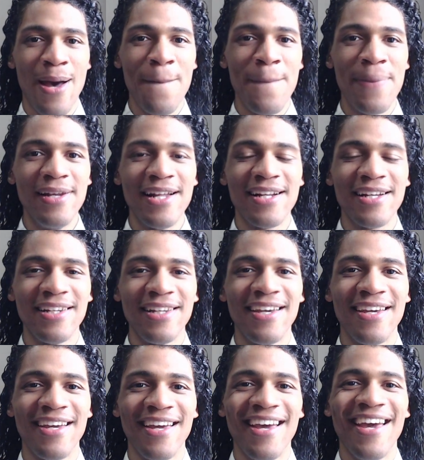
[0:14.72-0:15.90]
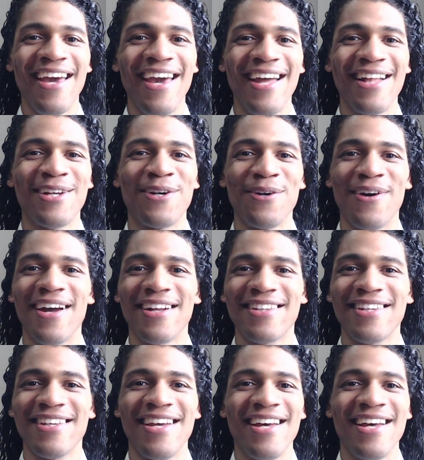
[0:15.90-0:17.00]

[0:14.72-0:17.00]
politically incorrect,